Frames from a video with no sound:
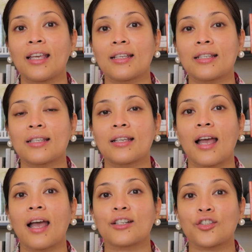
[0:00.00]
is
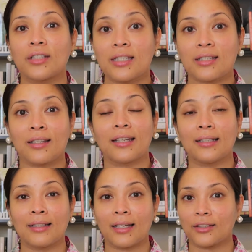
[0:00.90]
actually
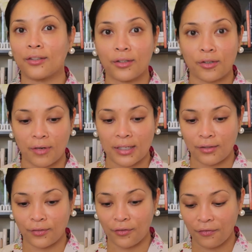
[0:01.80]
slightly lighter than the
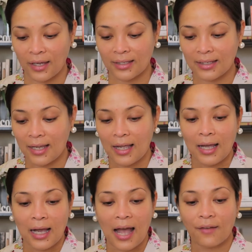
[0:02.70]
rest of your face.
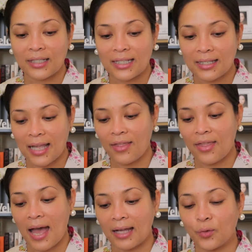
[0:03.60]
Having said
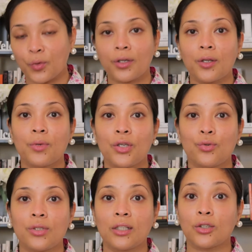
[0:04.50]
that, we're going to be
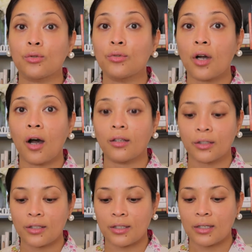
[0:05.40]
using two
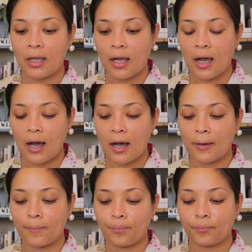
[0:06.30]
colors
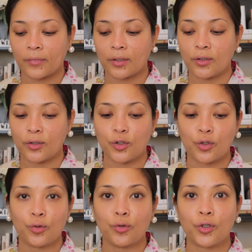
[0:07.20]

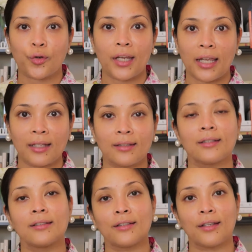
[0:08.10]
to create
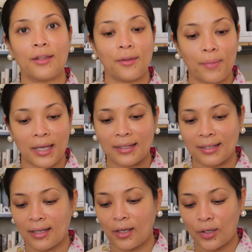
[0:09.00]
the
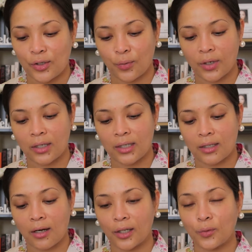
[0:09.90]
base. So we're going to
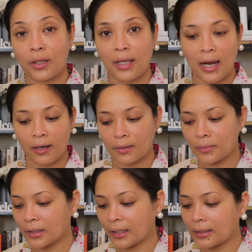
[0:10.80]
start with
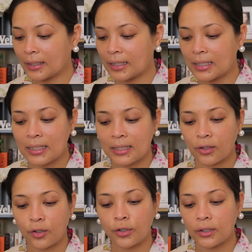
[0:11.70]
caramel. I think this is
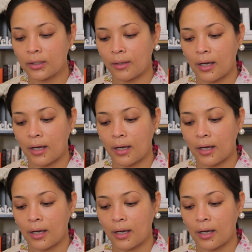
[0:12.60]
a good